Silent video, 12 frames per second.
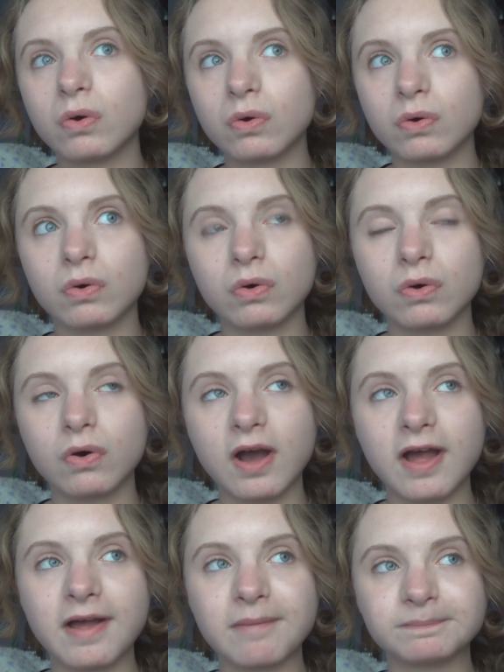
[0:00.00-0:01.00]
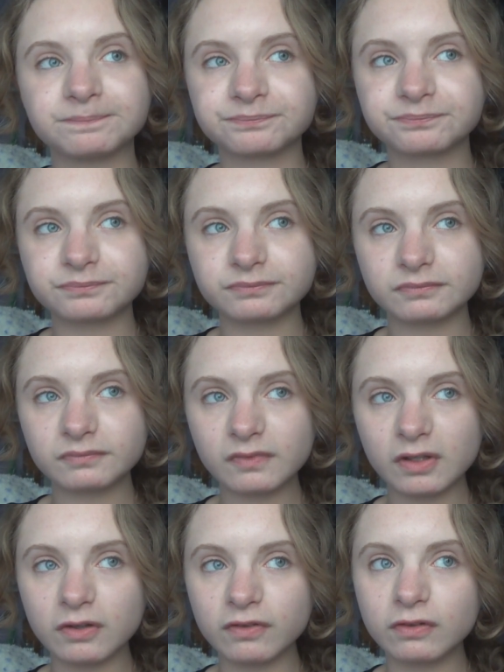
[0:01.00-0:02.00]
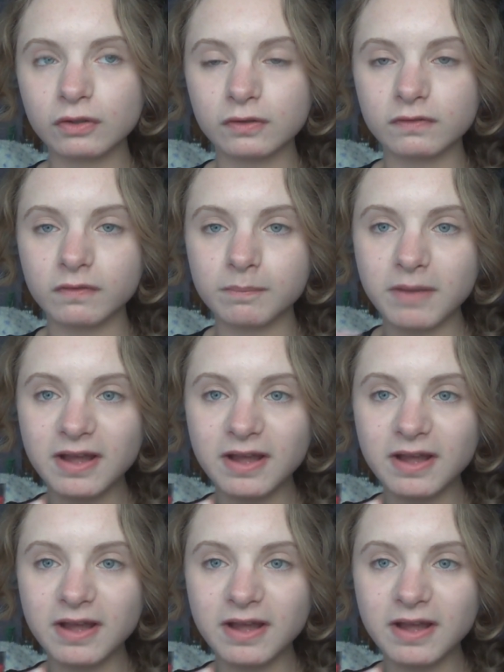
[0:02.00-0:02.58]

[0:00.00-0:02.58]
or sort